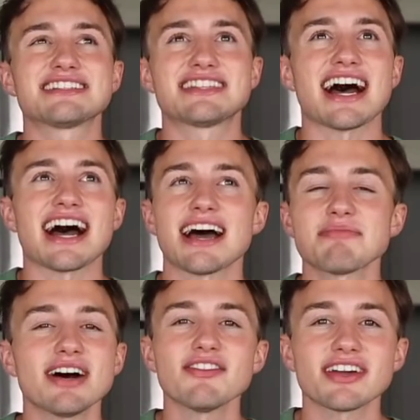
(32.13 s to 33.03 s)
thought I'm
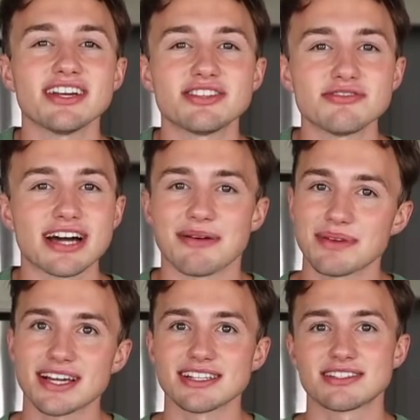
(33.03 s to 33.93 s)
never gonna do that
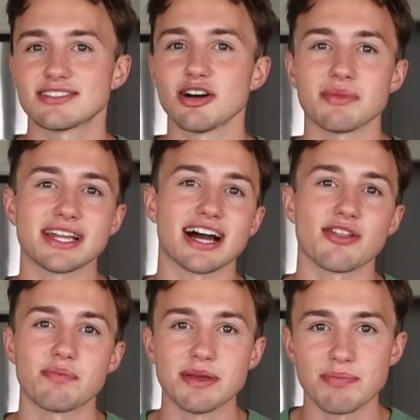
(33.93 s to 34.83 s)
because so many
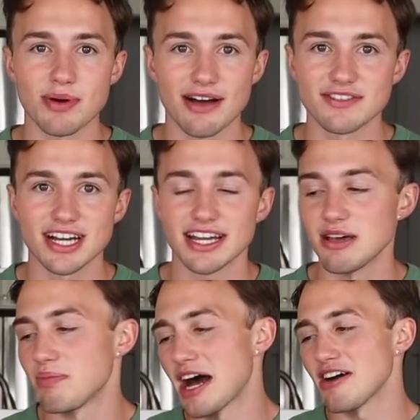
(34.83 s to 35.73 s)
other people have done
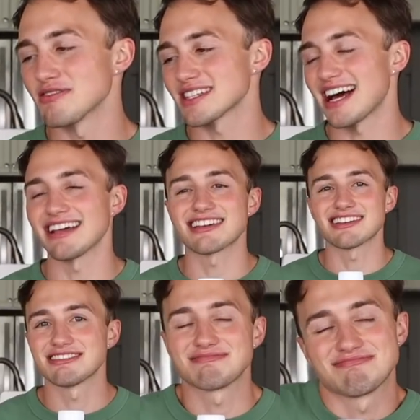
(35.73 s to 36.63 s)
it, but I was like,
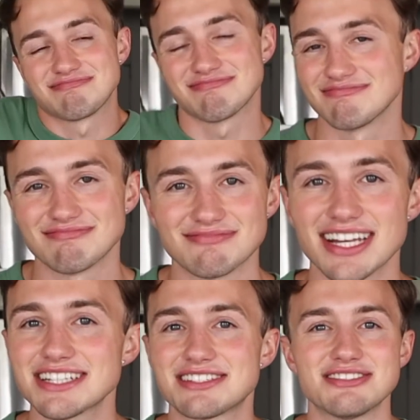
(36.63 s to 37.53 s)

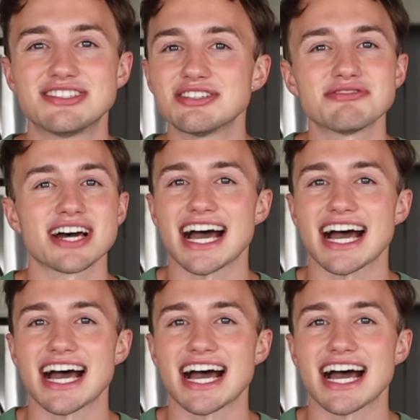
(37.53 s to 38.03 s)
let's do the